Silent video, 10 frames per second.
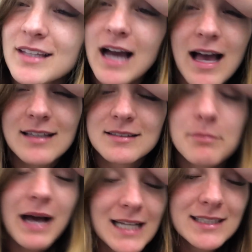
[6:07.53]
guys,
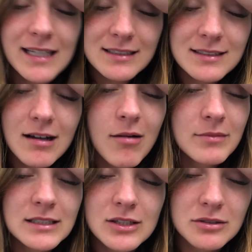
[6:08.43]
bad things
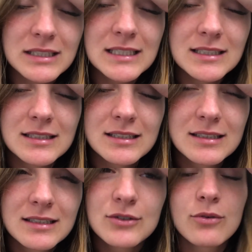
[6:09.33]
come in threes.
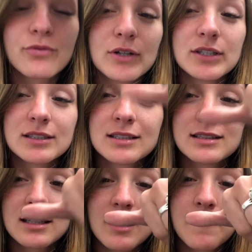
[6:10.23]
So
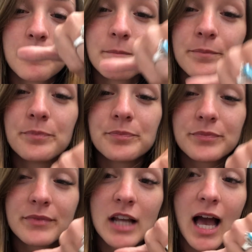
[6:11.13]
first,
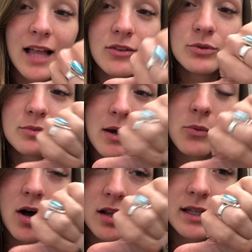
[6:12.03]
I lose my
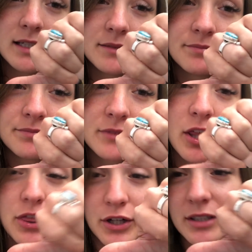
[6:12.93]
wallet the
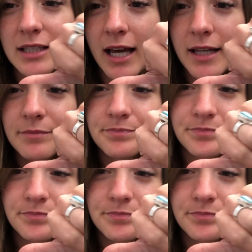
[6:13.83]
third day.